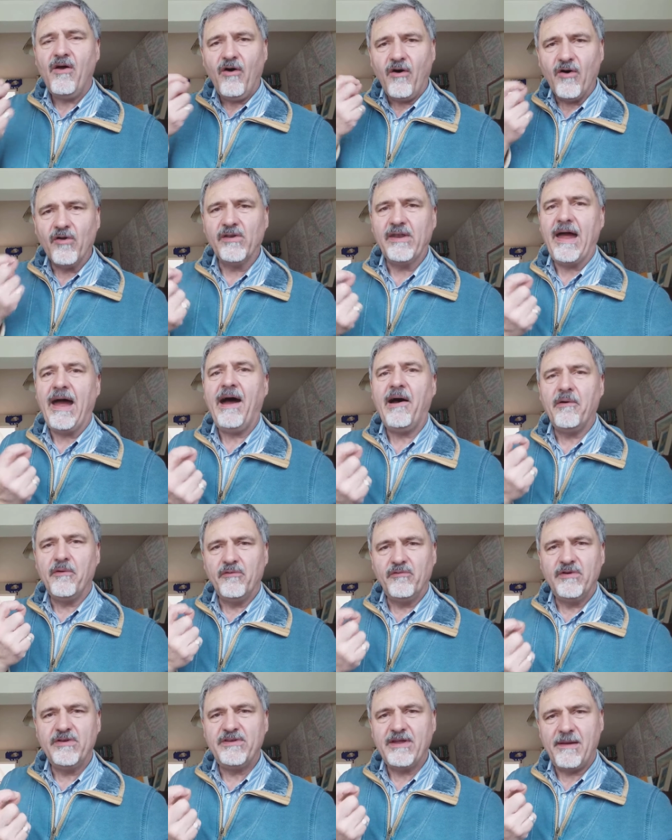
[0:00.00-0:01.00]
on
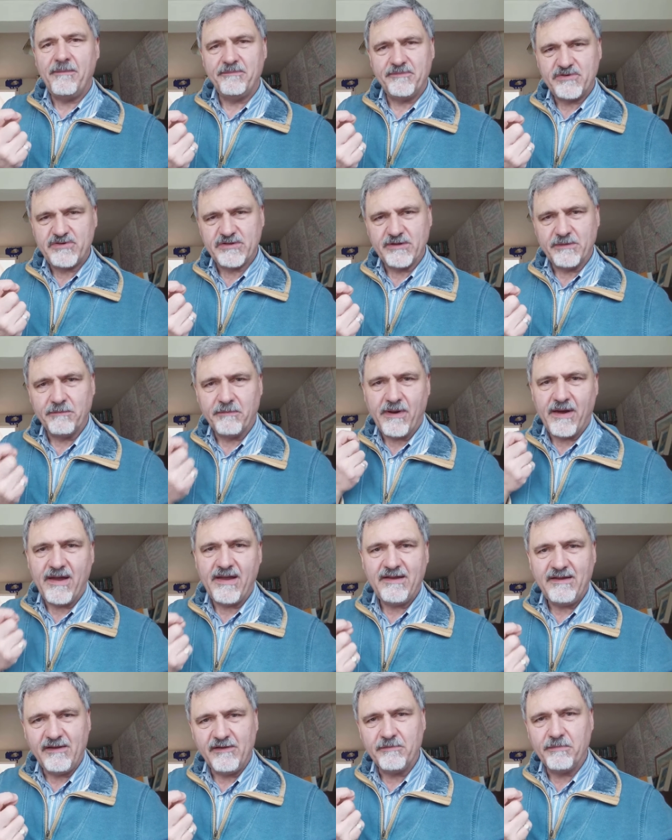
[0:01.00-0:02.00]
our redemption
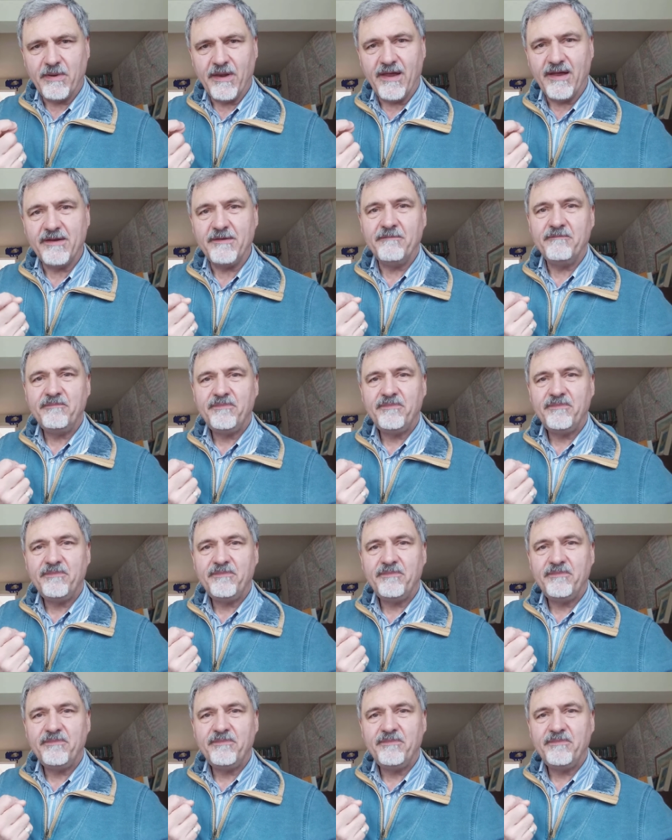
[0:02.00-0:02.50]
by his blood.